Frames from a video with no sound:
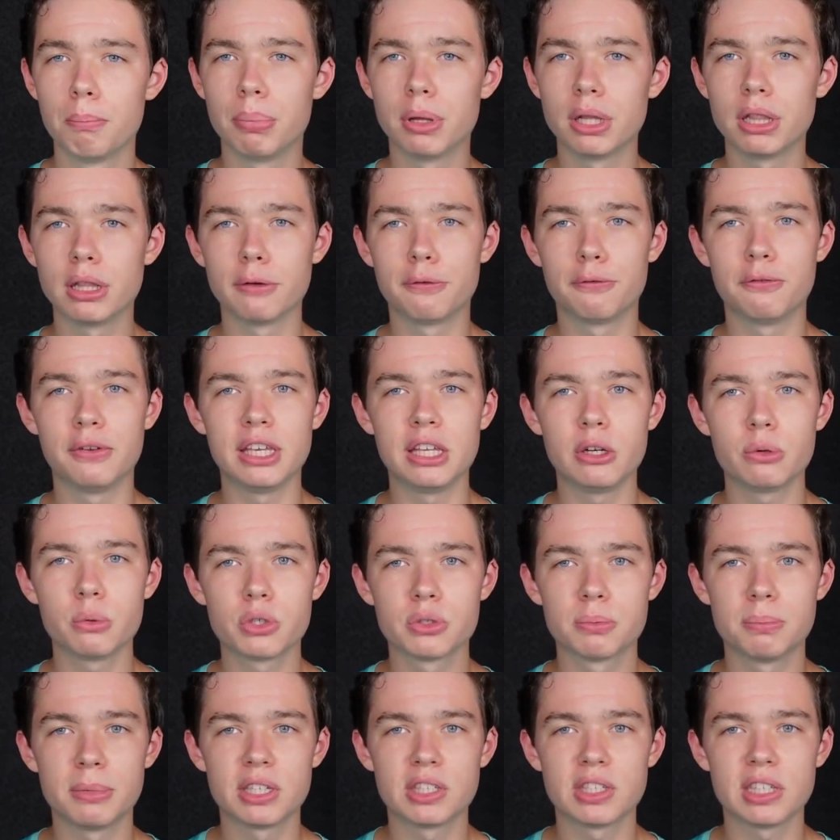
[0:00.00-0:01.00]
but LaVine
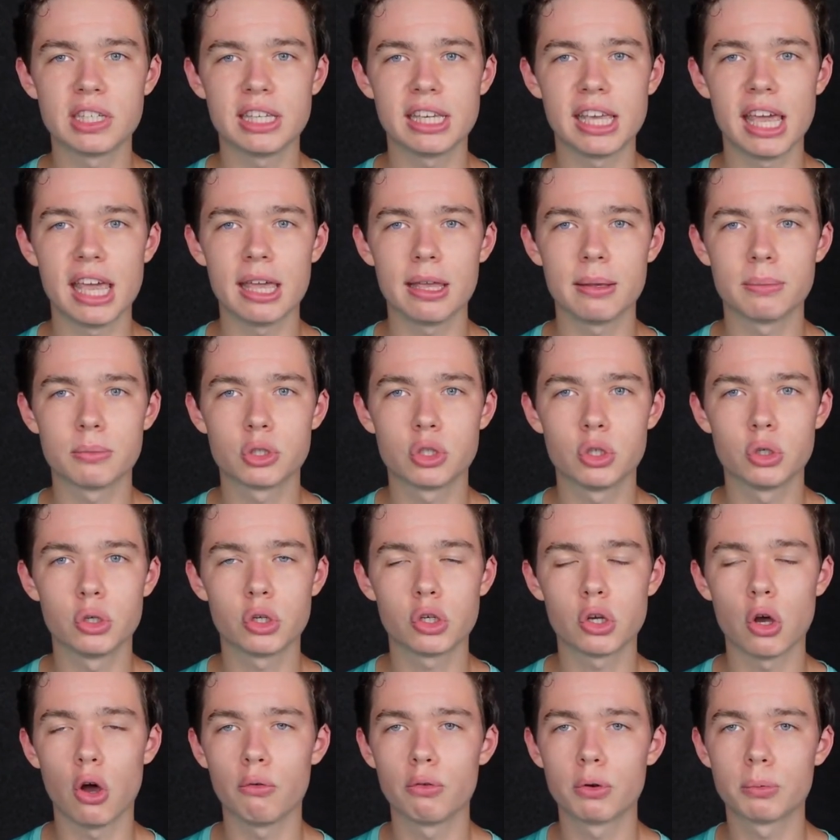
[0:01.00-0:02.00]
was missing games due to
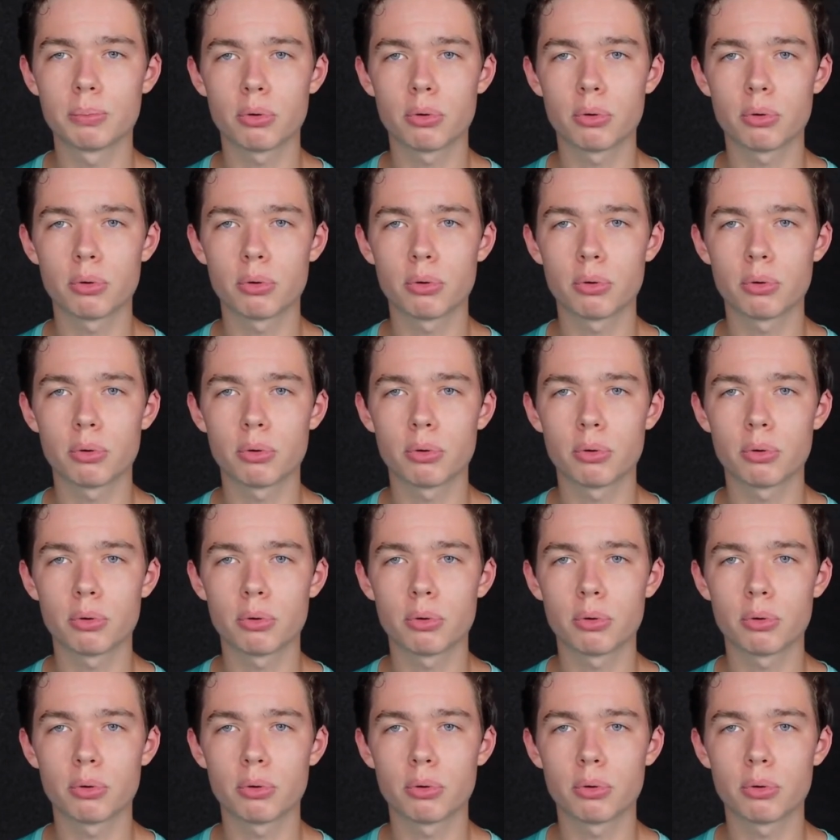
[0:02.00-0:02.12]
COVID